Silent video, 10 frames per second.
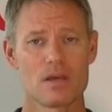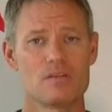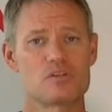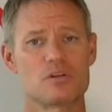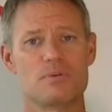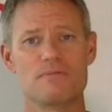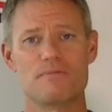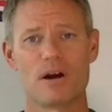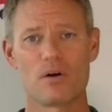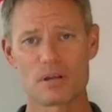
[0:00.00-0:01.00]
This would be
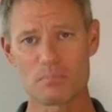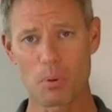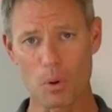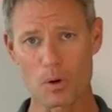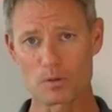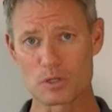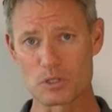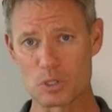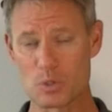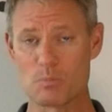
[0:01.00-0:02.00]
very important to
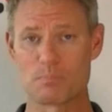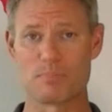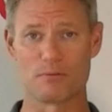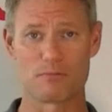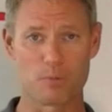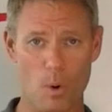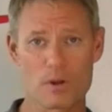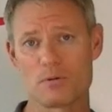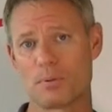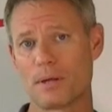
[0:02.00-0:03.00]
do before
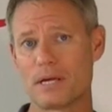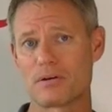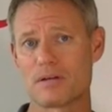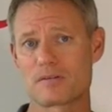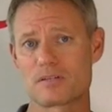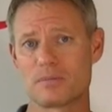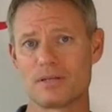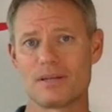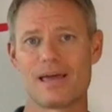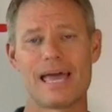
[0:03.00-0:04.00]
you play your
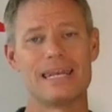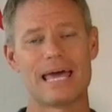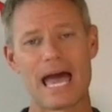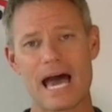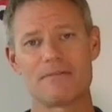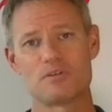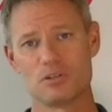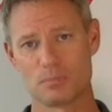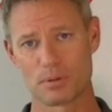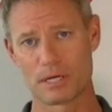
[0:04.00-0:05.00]
instrument and after
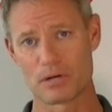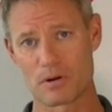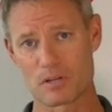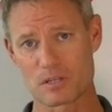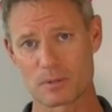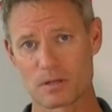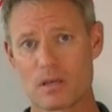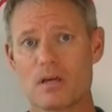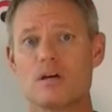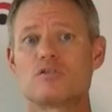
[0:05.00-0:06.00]
you play your instrument
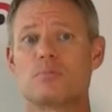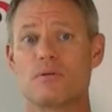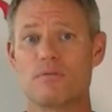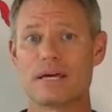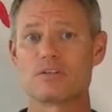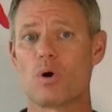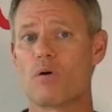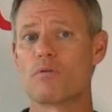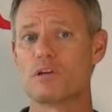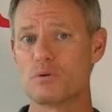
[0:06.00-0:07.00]
to prevent
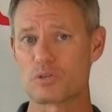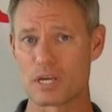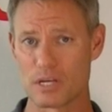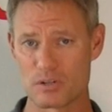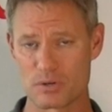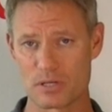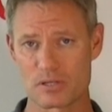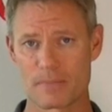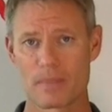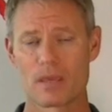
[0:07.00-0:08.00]
overuse injuries.